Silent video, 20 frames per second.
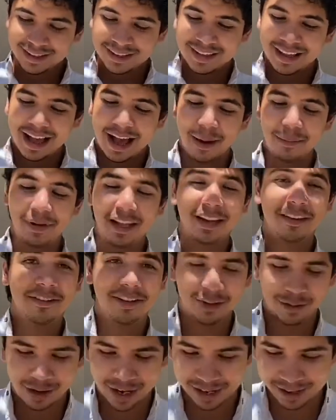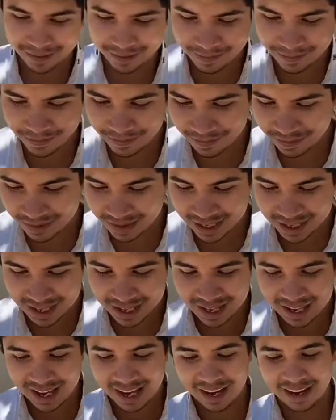I'm leaving, Ray,
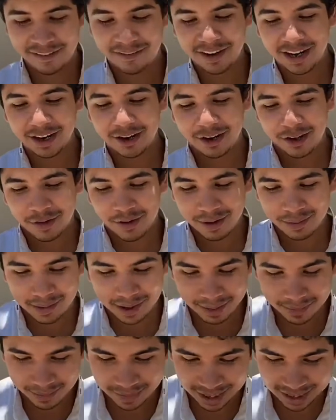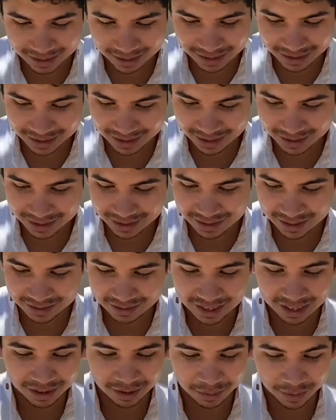and I figured you and me might
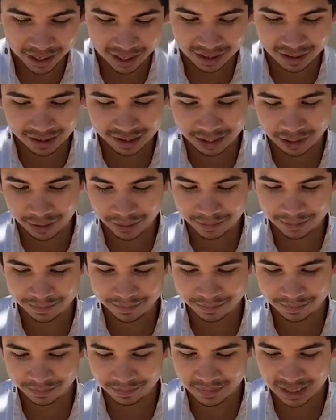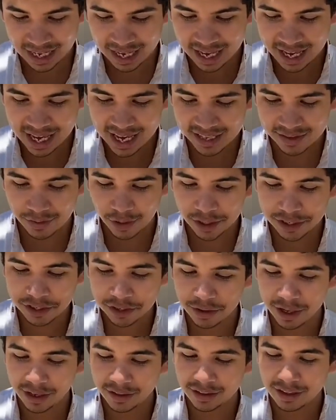celebrate a little. His voice
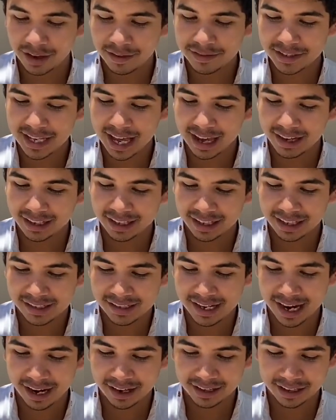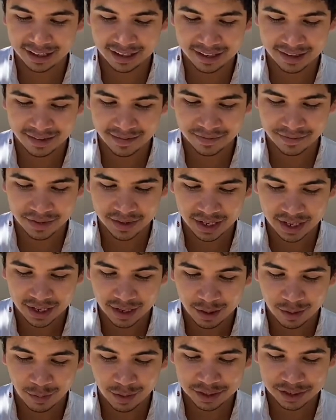trailed off sadly and tiredly.
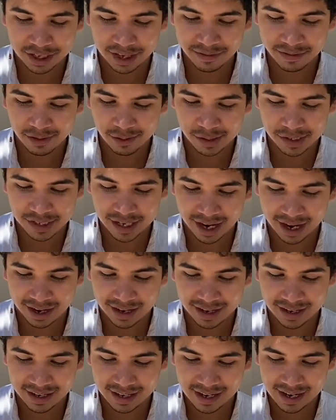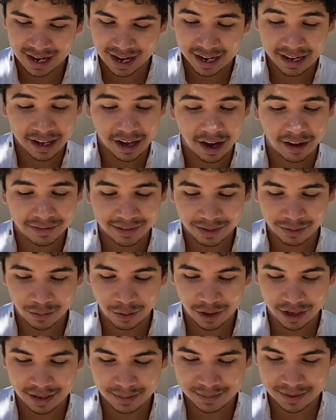When JP was tired, and he often
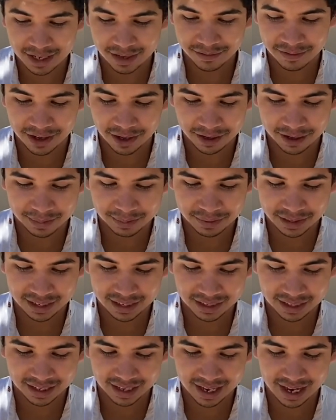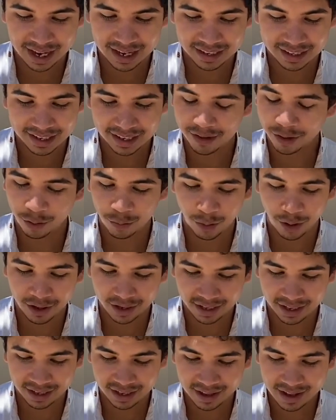wore himself out completely, hiking or
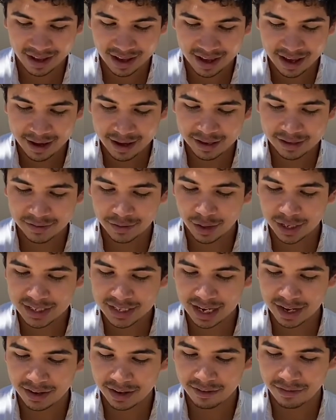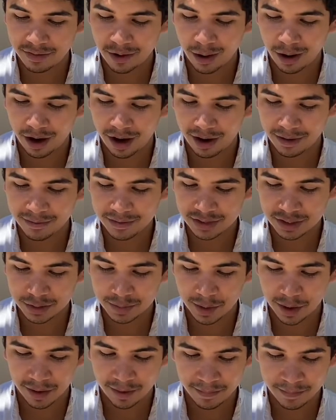working, his voice sounded far off and small.